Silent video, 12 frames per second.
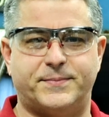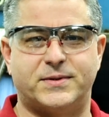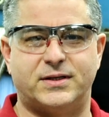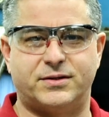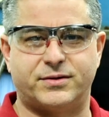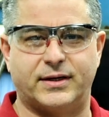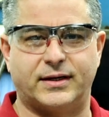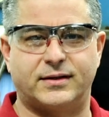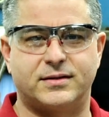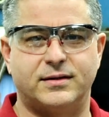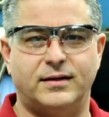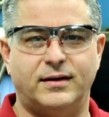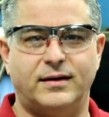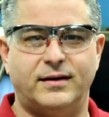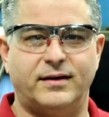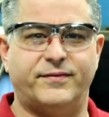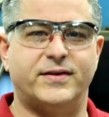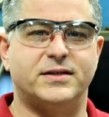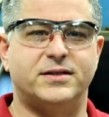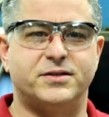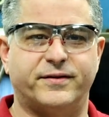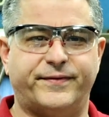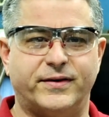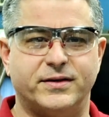Tips and Tricks. If this is
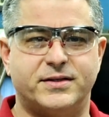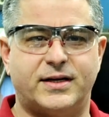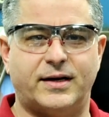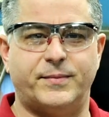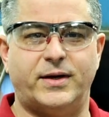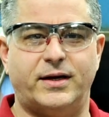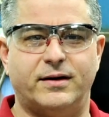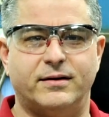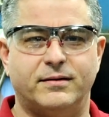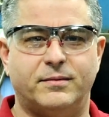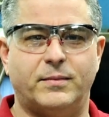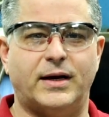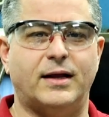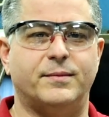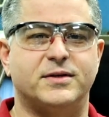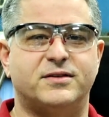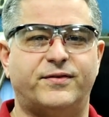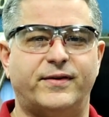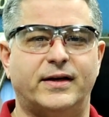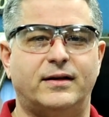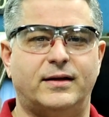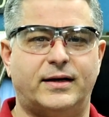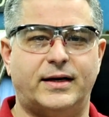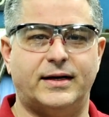your first time here, my name is
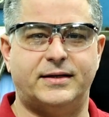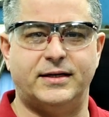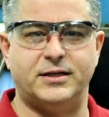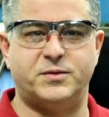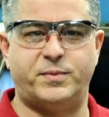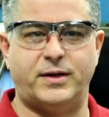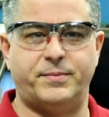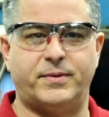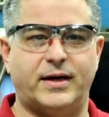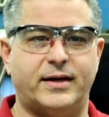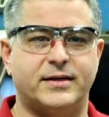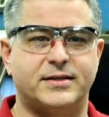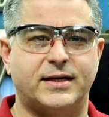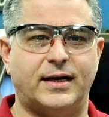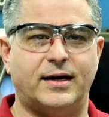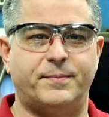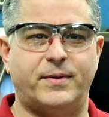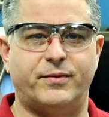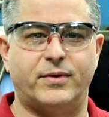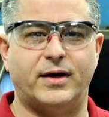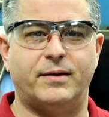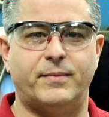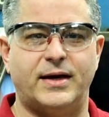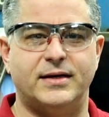Phil and I teach people how to set up and
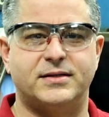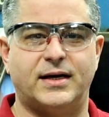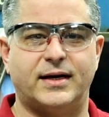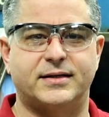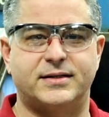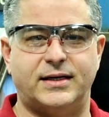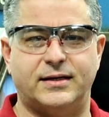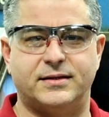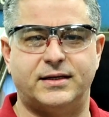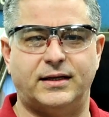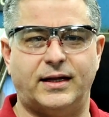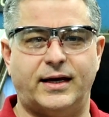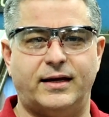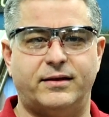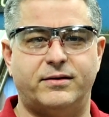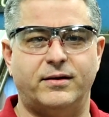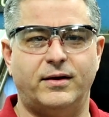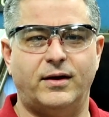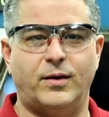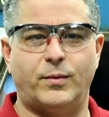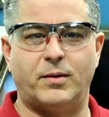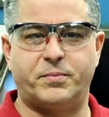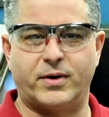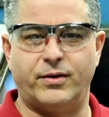run a Mazak CNC lathe
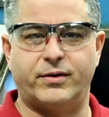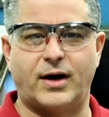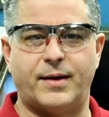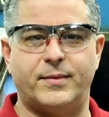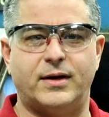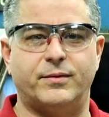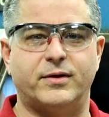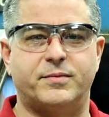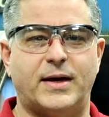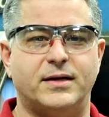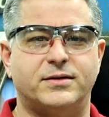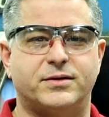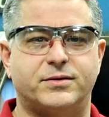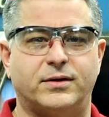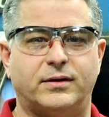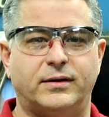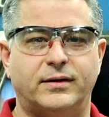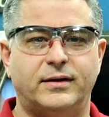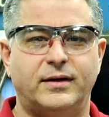while programming it with Mazatroll.